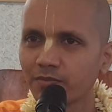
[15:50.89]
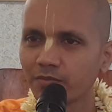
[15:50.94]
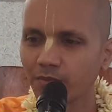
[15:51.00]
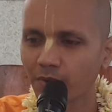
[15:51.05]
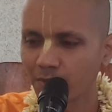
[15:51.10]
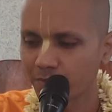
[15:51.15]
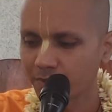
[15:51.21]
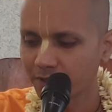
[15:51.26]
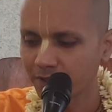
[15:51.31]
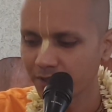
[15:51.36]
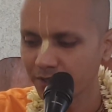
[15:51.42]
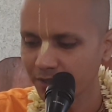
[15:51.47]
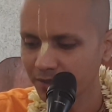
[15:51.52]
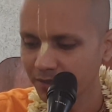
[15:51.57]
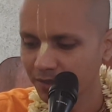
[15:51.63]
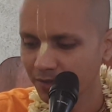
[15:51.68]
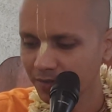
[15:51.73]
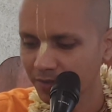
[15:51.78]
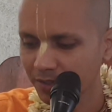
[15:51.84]

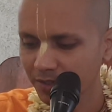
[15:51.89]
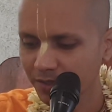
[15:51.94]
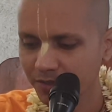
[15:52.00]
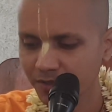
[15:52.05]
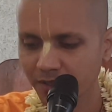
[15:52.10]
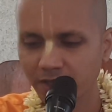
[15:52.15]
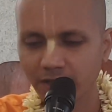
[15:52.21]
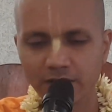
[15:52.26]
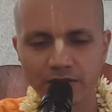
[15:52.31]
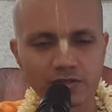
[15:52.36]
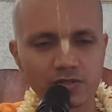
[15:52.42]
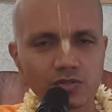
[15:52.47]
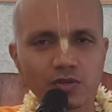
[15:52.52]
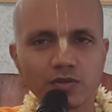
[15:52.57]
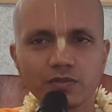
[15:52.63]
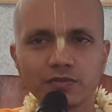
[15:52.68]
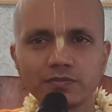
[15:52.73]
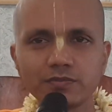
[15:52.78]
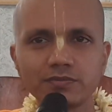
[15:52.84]
property, everything is there.
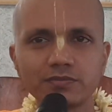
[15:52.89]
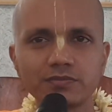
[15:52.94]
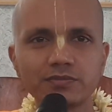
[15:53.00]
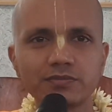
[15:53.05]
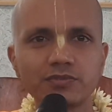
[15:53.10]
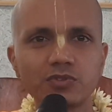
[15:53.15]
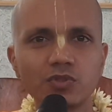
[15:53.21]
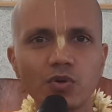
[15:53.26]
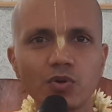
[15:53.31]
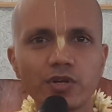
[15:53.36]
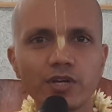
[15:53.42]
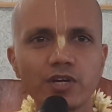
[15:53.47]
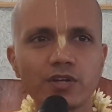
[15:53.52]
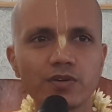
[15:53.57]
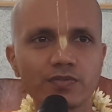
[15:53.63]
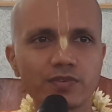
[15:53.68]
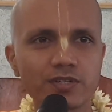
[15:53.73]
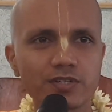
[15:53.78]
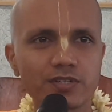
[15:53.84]
So no need
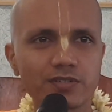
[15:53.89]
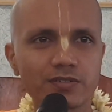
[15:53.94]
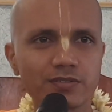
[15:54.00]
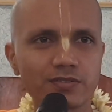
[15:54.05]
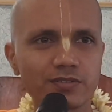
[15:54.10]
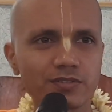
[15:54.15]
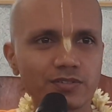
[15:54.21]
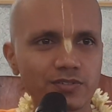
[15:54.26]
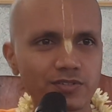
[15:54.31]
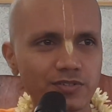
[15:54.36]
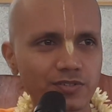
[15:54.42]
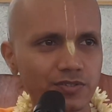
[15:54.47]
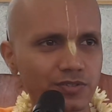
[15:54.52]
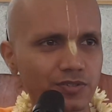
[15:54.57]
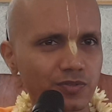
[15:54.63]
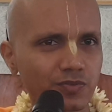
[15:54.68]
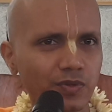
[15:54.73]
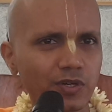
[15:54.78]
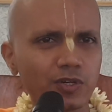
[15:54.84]
of Krishna
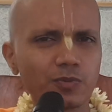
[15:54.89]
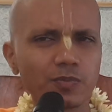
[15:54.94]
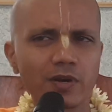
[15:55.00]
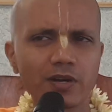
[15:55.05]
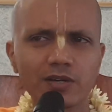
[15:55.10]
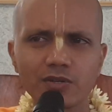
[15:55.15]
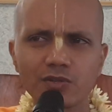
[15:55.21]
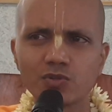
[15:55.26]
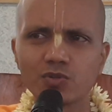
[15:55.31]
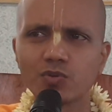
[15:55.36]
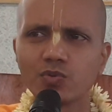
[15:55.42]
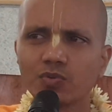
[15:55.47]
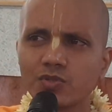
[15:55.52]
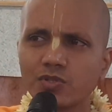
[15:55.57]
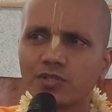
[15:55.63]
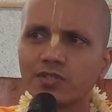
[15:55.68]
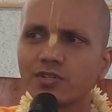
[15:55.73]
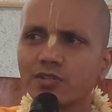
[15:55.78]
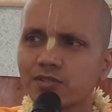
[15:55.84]
consciousness. Why to practice so
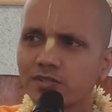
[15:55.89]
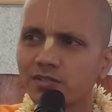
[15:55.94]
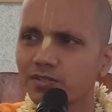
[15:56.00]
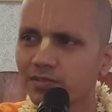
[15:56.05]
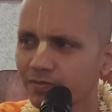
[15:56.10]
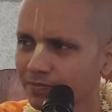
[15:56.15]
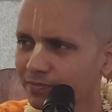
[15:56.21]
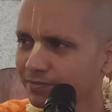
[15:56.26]
seriously?